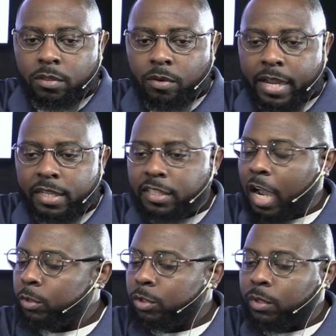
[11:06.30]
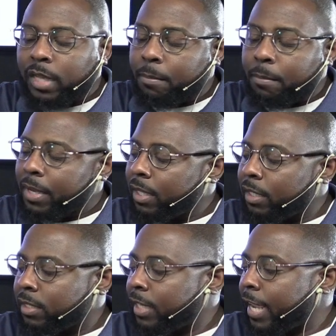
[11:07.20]
Right? Because Yahushua, like, man,
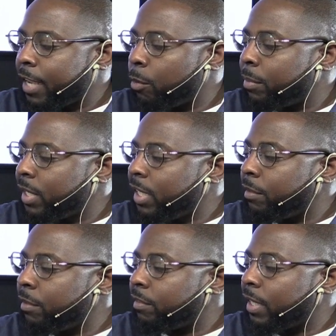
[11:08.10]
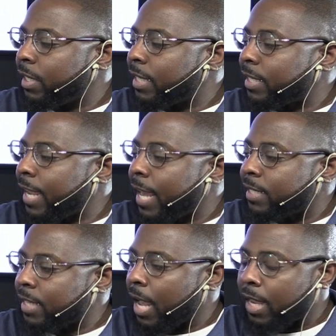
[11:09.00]
listen, they ain't going to believe unless they
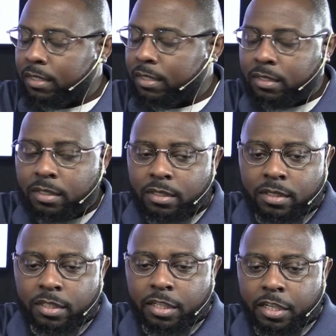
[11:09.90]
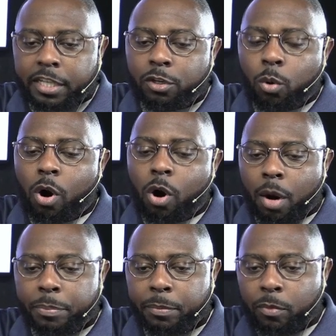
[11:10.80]
had a sign. He knew who
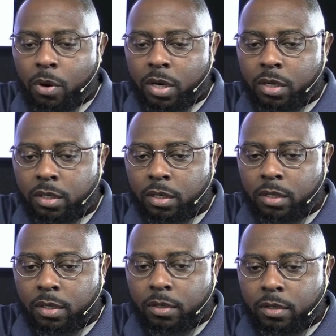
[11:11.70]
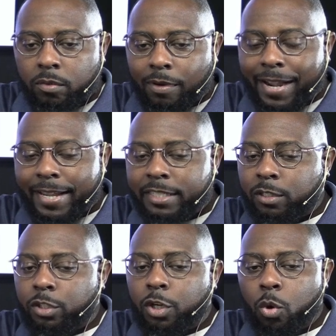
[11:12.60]
our people were. Right? And
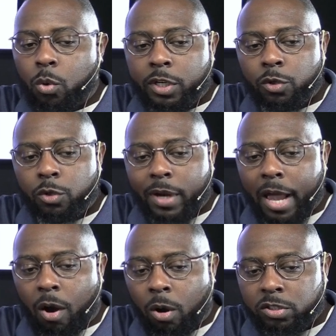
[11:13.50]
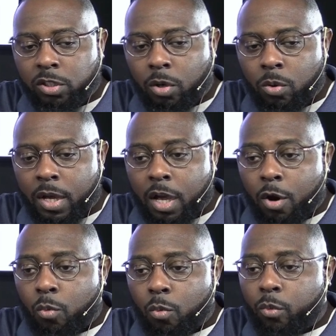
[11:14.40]
so Yahuwah knew that also
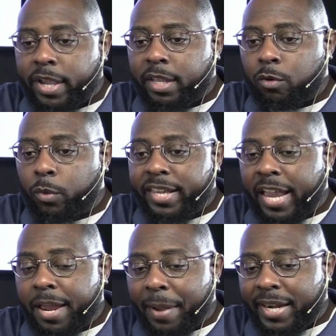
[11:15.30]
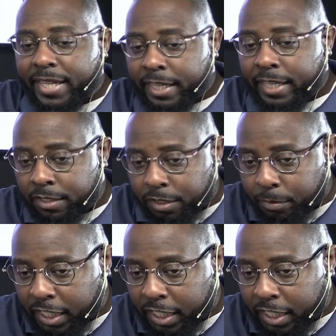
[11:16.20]
when we came out of Egypt.